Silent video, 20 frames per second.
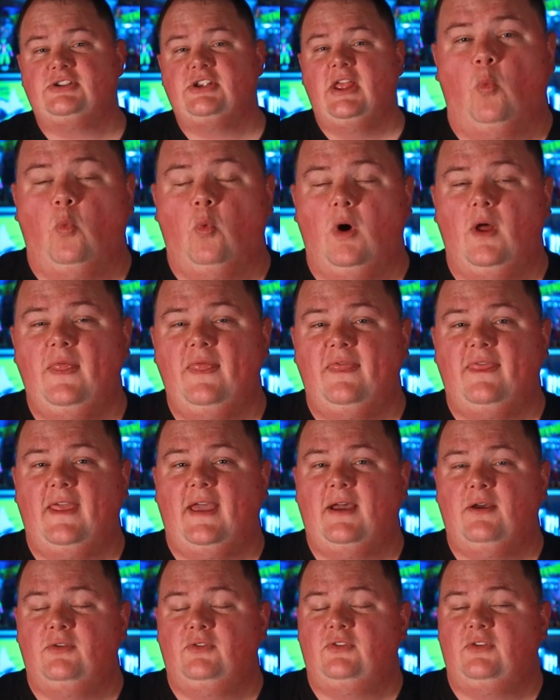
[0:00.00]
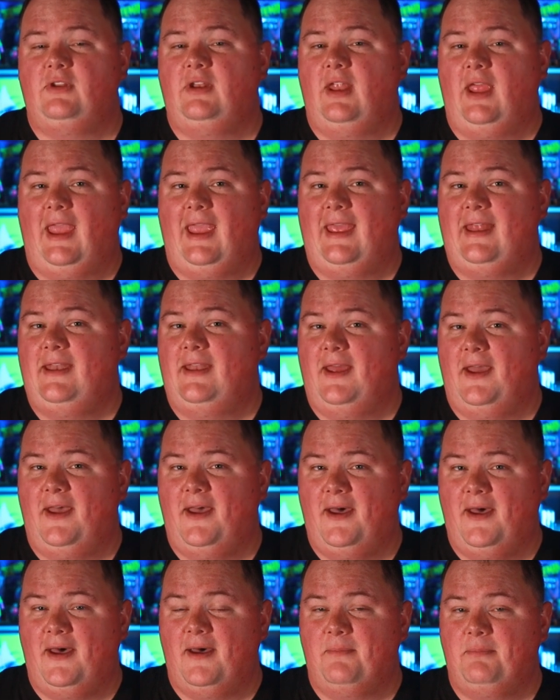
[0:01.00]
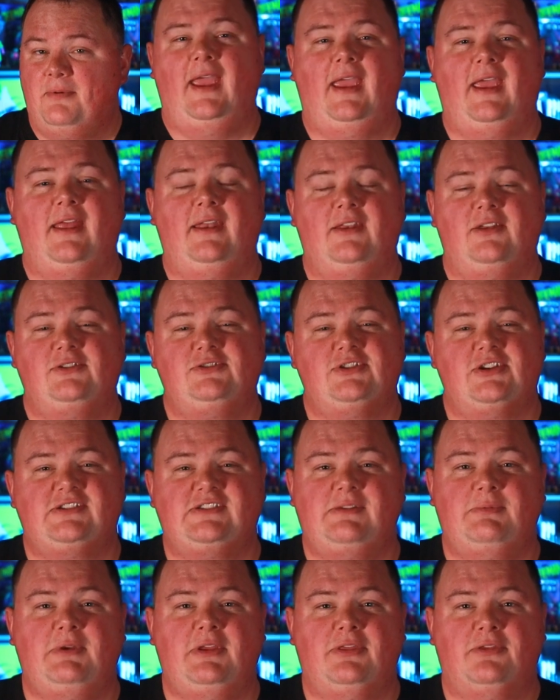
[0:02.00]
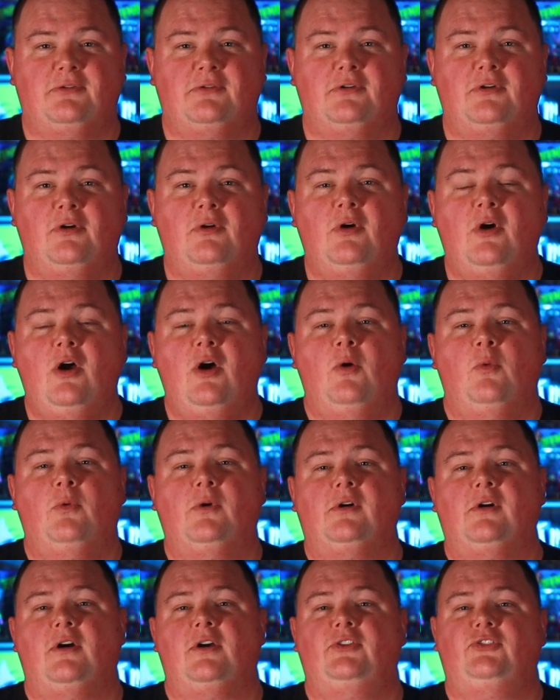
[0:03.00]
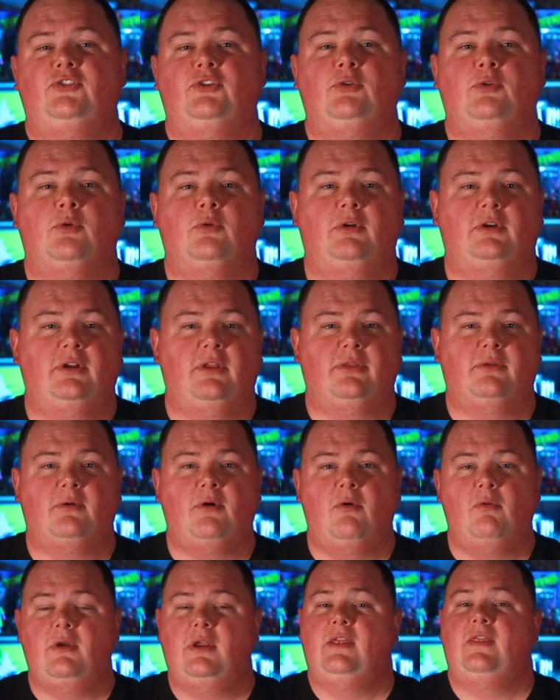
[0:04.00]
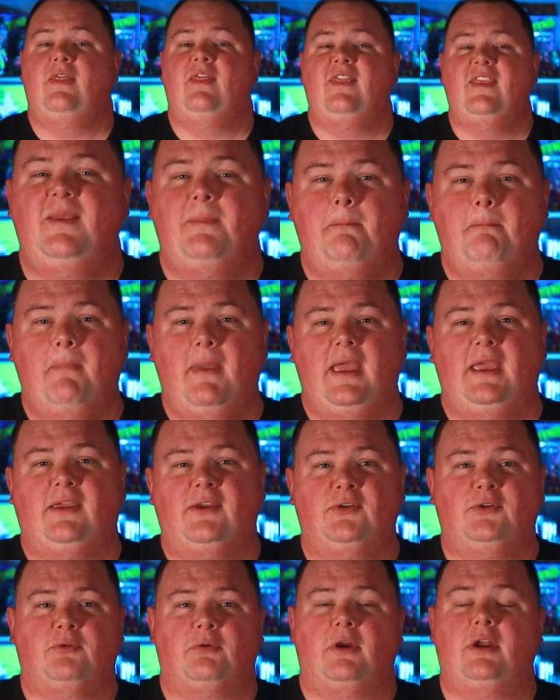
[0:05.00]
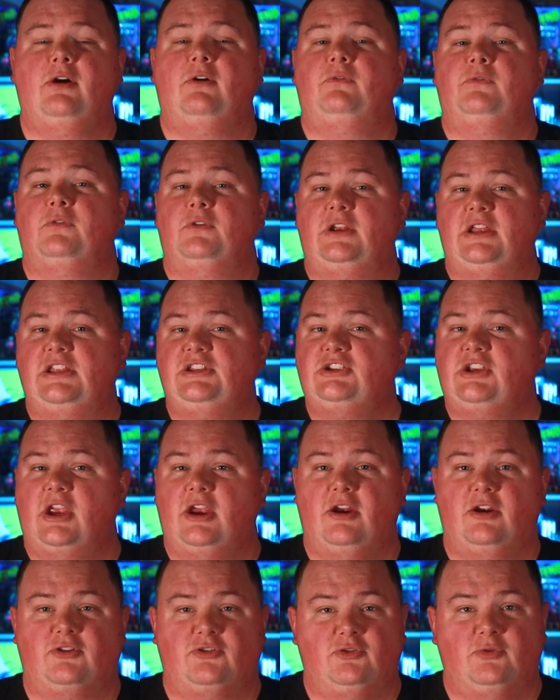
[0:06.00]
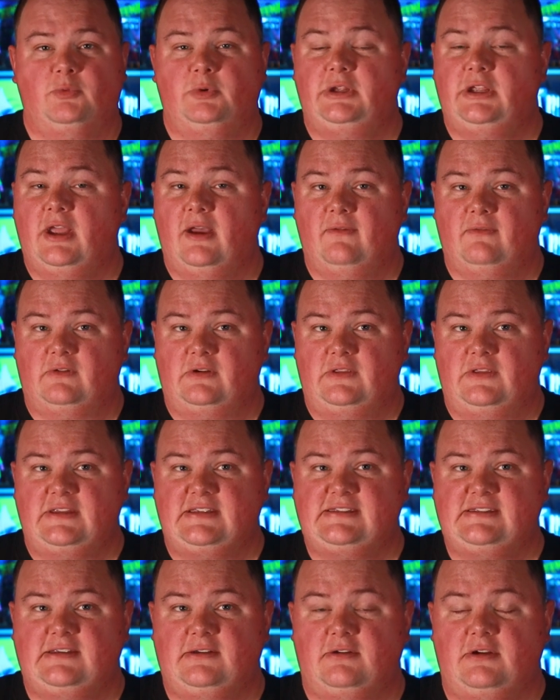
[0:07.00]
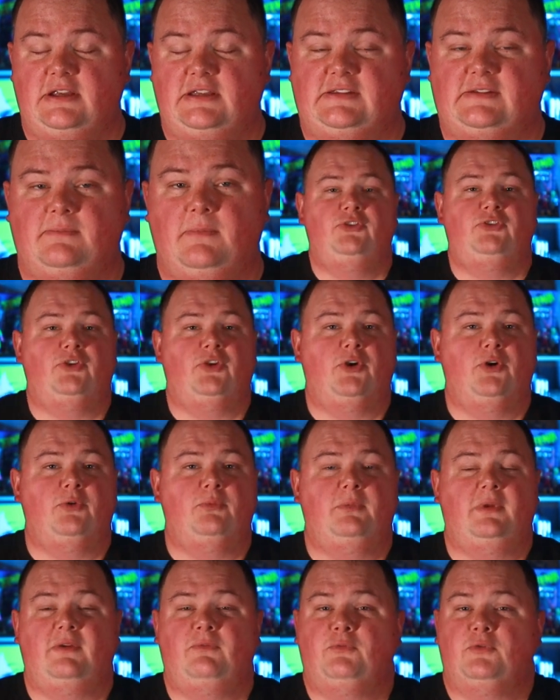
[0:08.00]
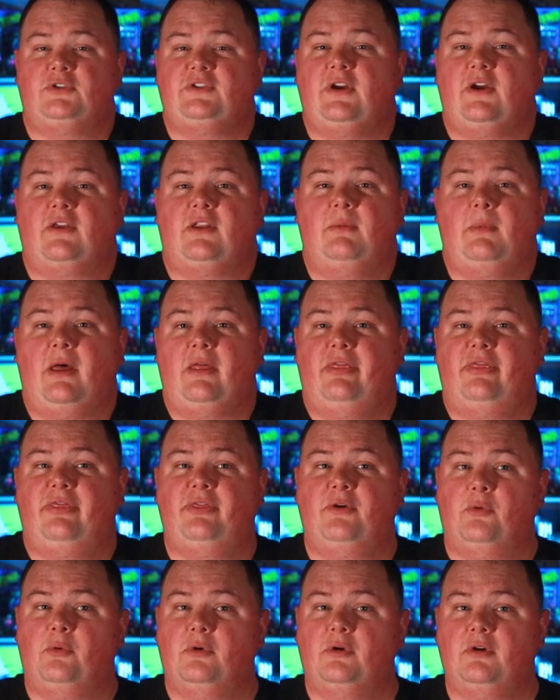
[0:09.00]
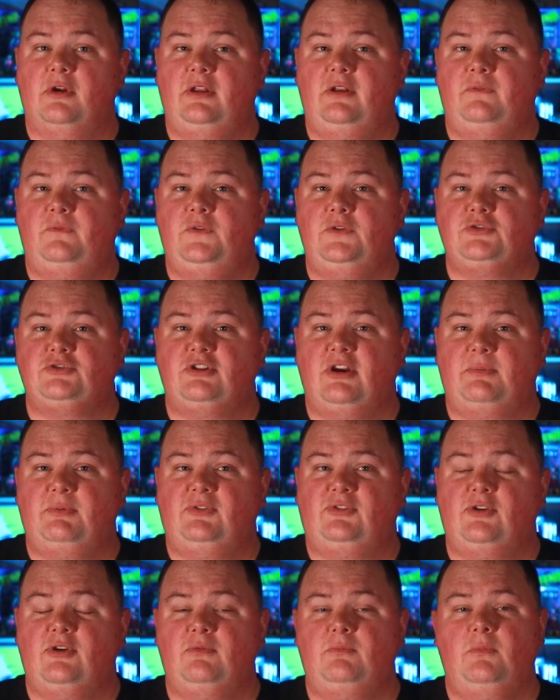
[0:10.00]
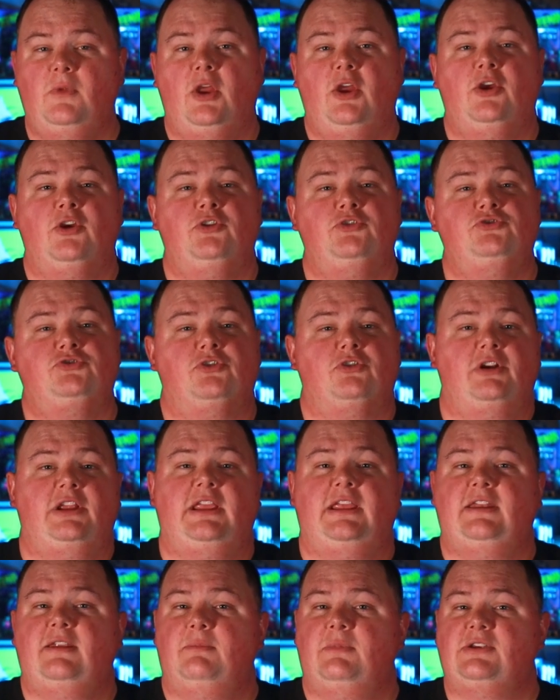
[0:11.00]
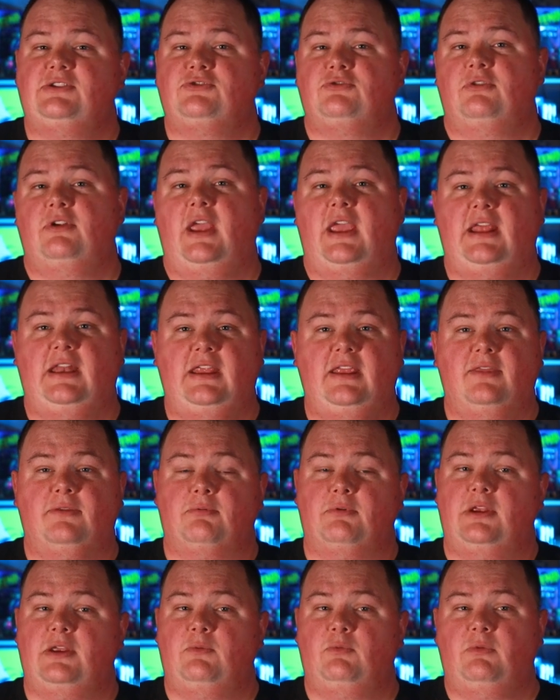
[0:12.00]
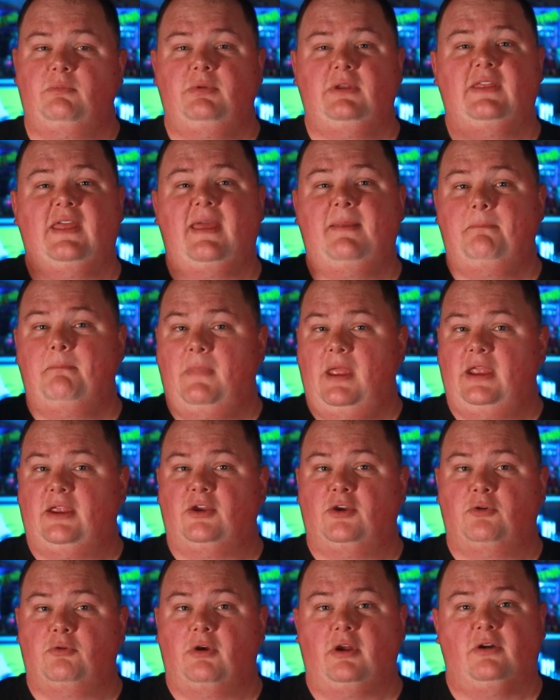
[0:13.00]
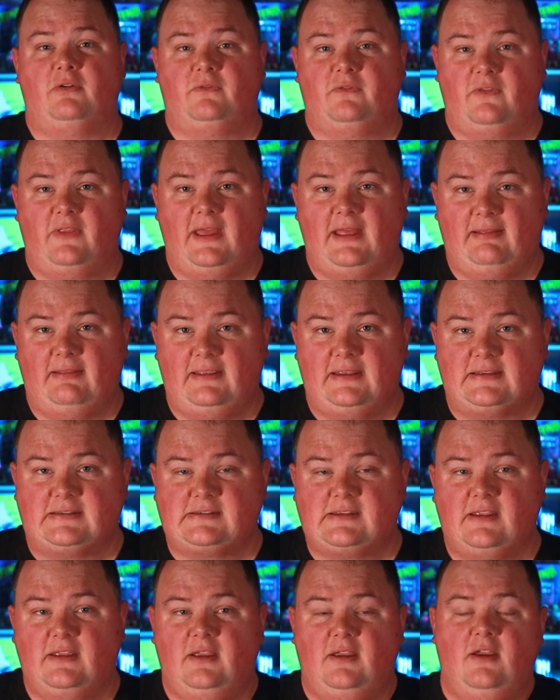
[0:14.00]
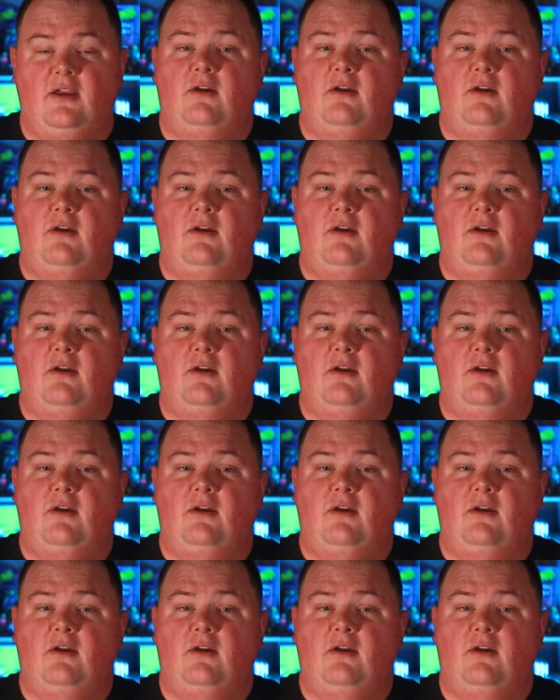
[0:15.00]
$1,000 and up. And just to be thorough, we're also going to throw in the mega grail for each character we cover in this series. So if we're talking about Thor in a future episode, Journey into Mystery 83 would be that mega grail for that list.